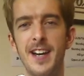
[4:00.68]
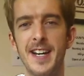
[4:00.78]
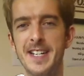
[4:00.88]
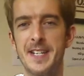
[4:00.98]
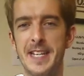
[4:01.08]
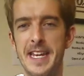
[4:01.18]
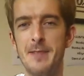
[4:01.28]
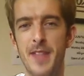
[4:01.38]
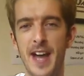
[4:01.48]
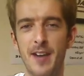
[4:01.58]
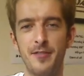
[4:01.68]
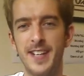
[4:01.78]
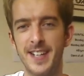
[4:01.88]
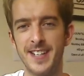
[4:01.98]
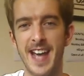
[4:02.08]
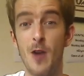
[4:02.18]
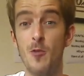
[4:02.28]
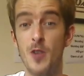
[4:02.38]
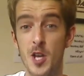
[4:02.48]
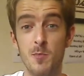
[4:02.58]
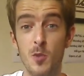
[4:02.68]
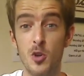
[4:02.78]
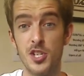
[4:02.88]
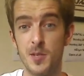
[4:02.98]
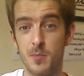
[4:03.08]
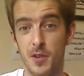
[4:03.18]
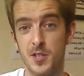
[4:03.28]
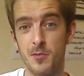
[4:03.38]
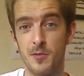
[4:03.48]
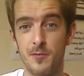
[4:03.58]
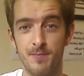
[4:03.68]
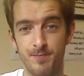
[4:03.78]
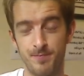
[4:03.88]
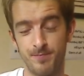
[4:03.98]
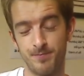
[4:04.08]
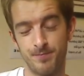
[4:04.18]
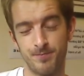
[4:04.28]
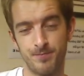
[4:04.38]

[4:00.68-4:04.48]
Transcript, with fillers: like you to keep that finger down as much as possible